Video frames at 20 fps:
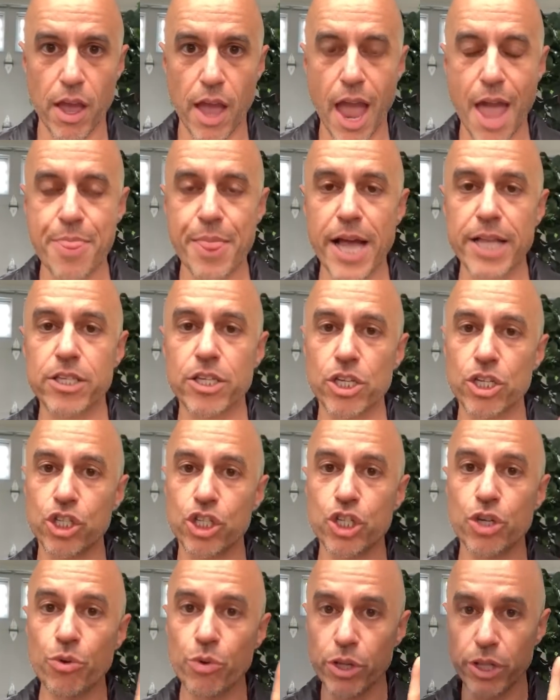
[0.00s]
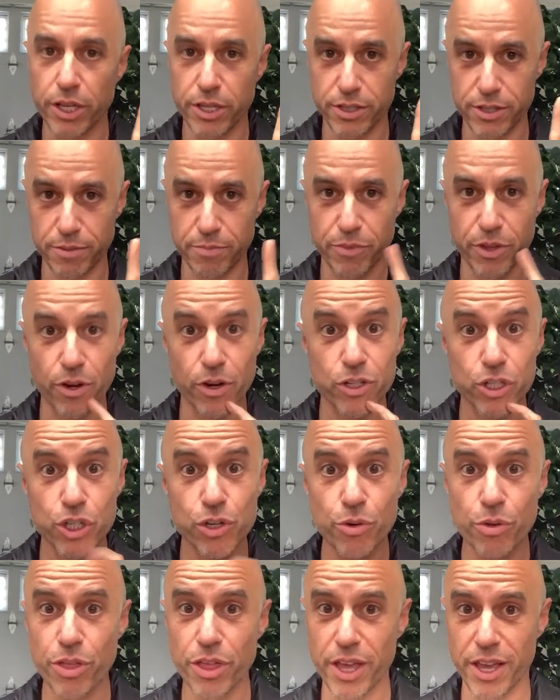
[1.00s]
And that's a dualism. There are
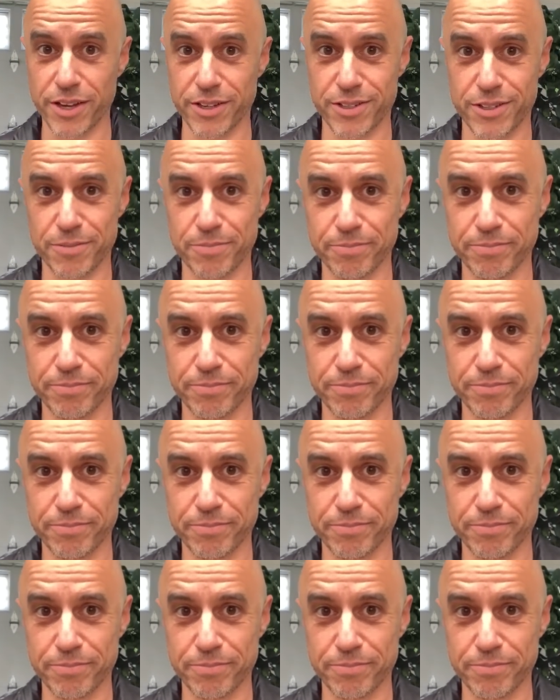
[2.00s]
two things.